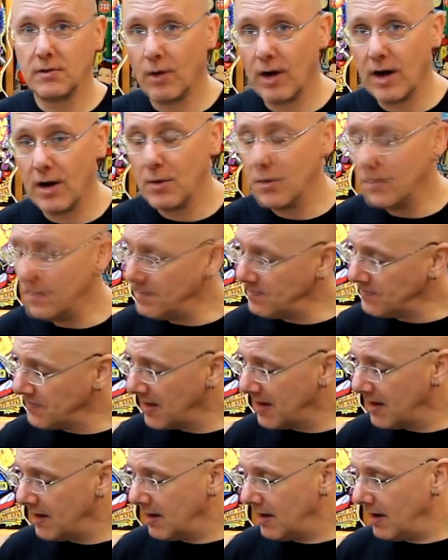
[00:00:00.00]
the ground.
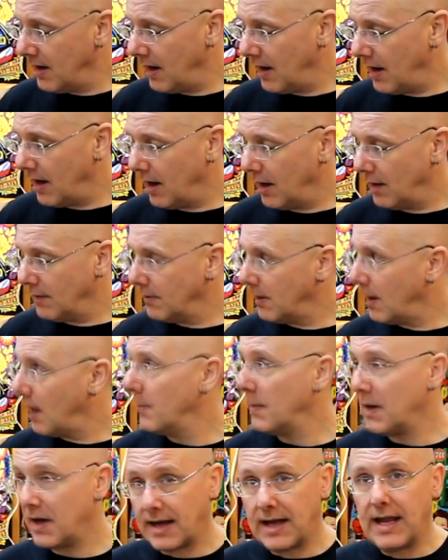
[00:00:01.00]
I'm
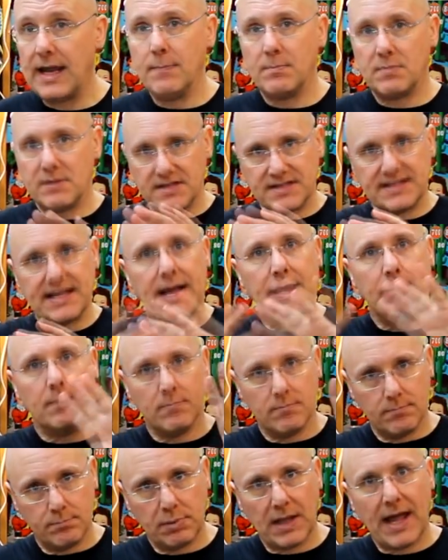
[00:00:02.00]
going to keep the
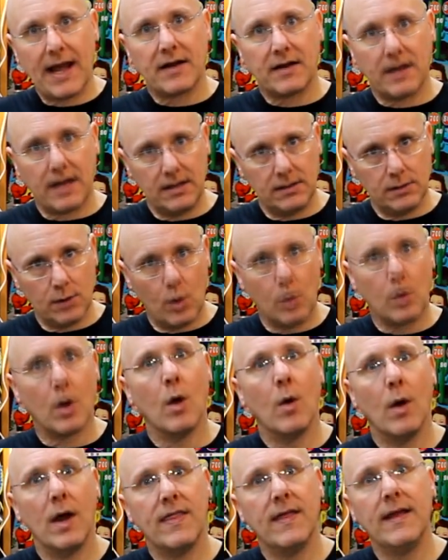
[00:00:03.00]
same Black Knight
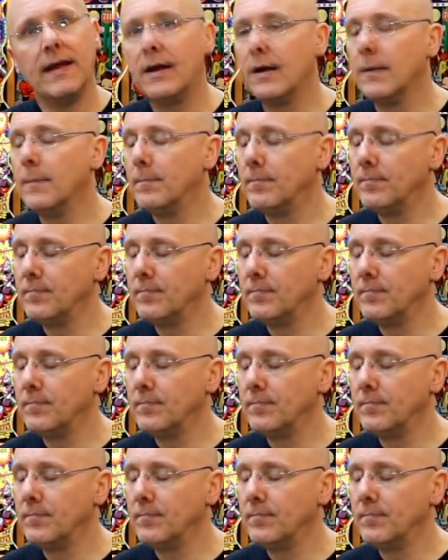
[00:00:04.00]
logo, I think,